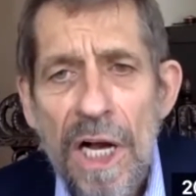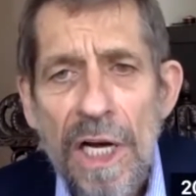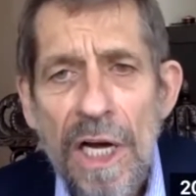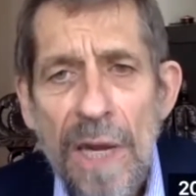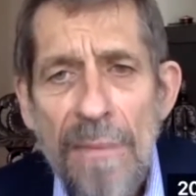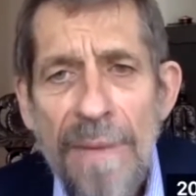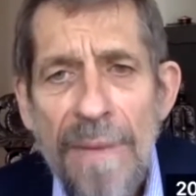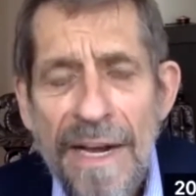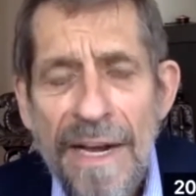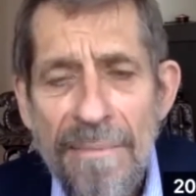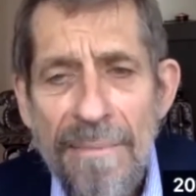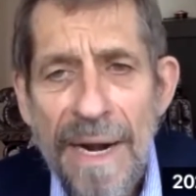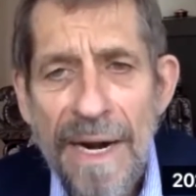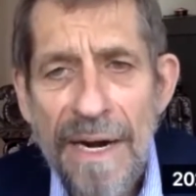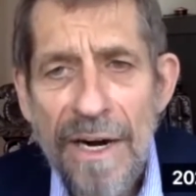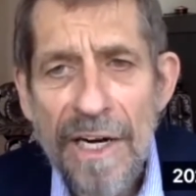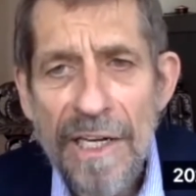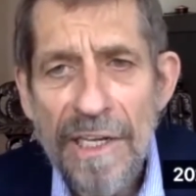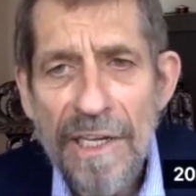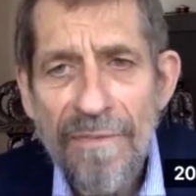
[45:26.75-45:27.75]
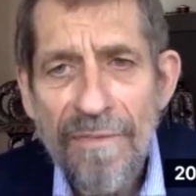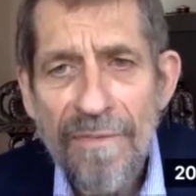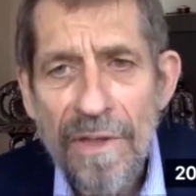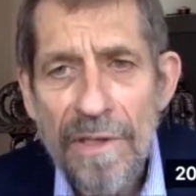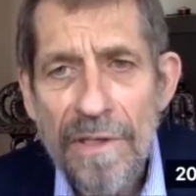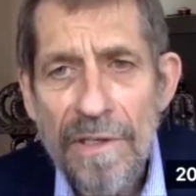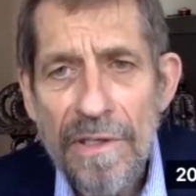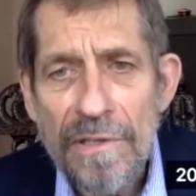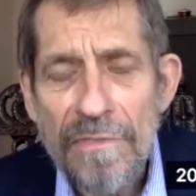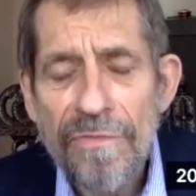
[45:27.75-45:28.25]
about American
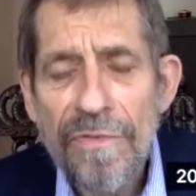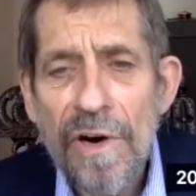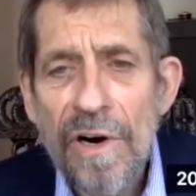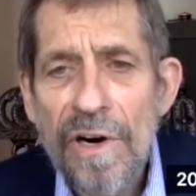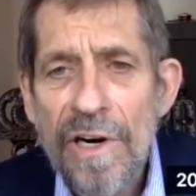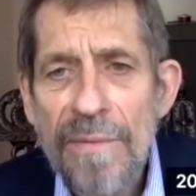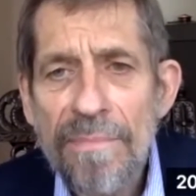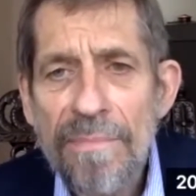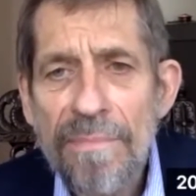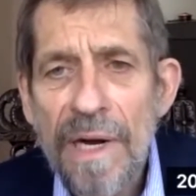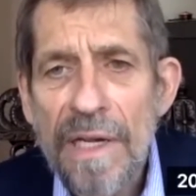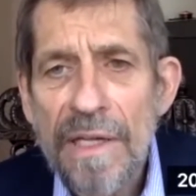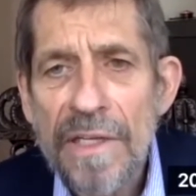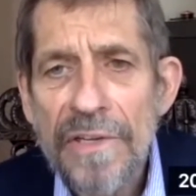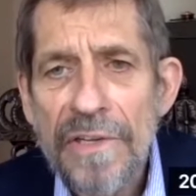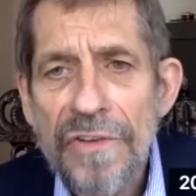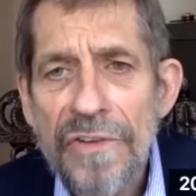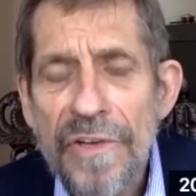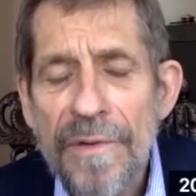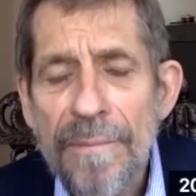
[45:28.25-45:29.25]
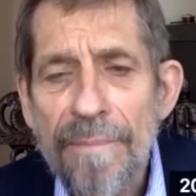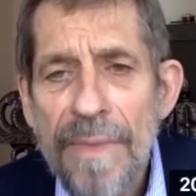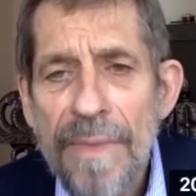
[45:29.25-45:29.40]
foreign policy.